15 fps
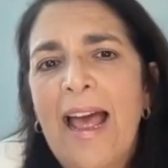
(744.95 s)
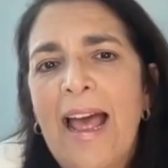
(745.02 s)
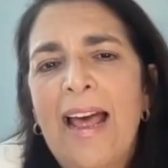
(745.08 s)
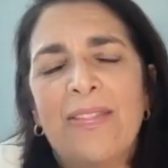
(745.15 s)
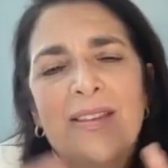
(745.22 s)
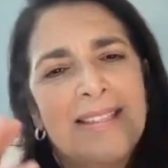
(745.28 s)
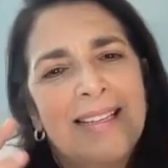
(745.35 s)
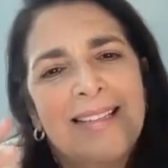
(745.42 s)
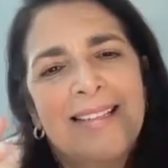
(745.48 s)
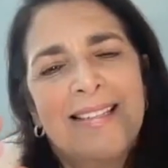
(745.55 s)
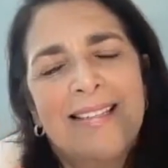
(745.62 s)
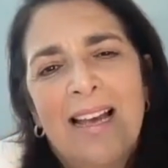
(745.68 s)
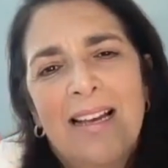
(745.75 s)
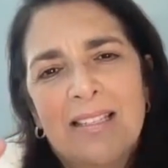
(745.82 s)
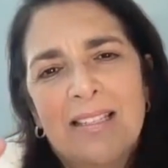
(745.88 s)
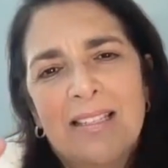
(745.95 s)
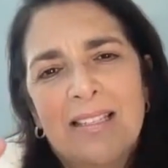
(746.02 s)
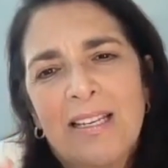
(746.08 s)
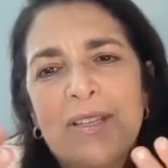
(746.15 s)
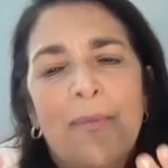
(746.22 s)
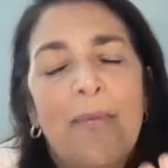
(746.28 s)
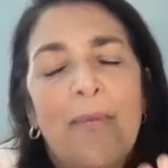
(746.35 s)
and the
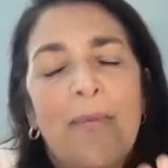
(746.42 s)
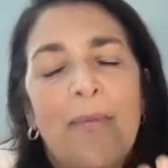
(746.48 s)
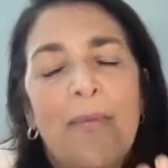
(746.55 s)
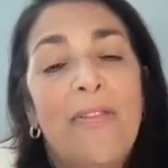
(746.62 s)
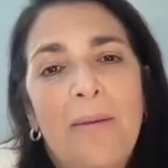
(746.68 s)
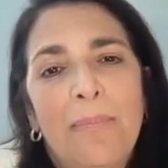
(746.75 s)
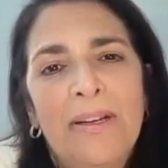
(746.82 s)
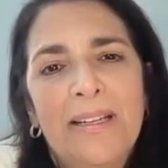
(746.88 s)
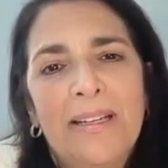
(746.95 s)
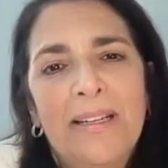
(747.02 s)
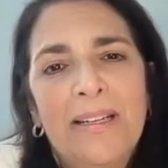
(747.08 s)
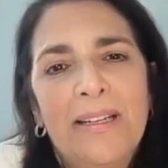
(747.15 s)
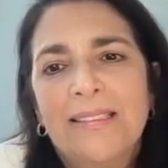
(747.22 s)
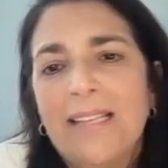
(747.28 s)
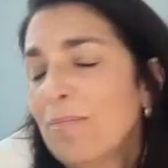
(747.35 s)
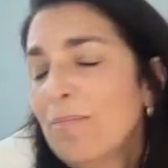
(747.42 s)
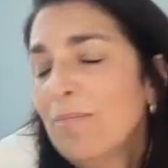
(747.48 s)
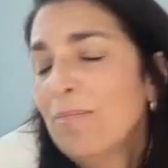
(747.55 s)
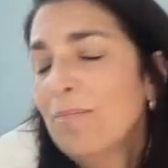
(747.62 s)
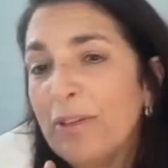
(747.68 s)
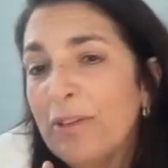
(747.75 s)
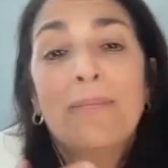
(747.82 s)
success of some of the companies
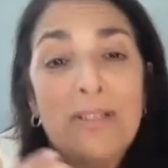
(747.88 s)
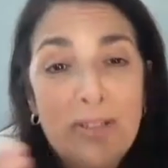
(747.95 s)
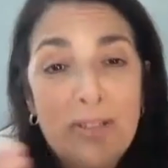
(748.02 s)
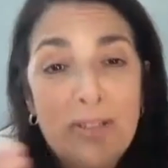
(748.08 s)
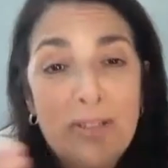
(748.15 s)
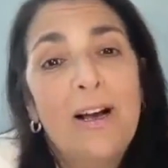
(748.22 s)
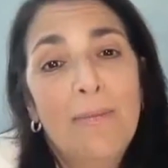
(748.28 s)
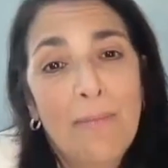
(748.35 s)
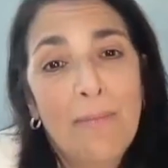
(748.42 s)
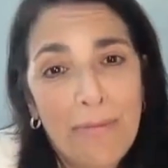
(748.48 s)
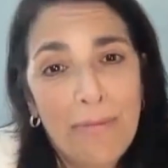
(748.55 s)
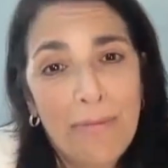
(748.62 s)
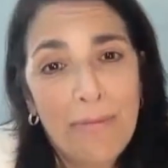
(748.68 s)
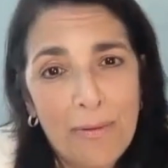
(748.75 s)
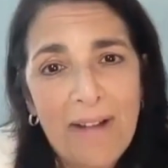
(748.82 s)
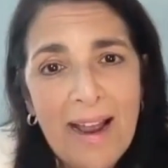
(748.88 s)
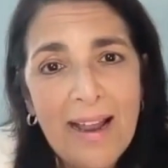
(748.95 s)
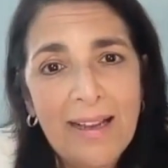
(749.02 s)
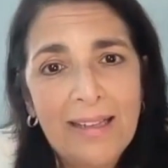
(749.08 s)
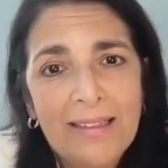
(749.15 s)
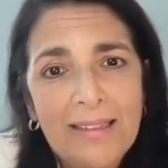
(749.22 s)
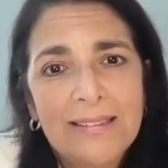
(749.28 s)
that pretty much have come through our
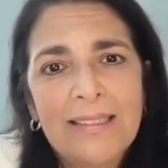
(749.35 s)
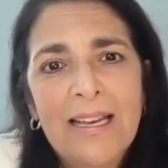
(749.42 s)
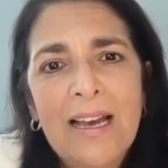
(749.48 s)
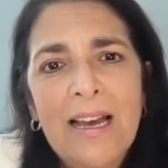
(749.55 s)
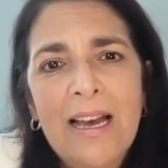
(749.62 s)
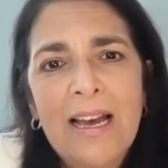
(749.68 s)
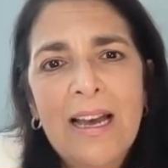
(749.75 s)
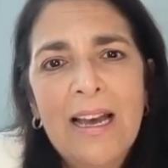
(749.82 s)
ranks.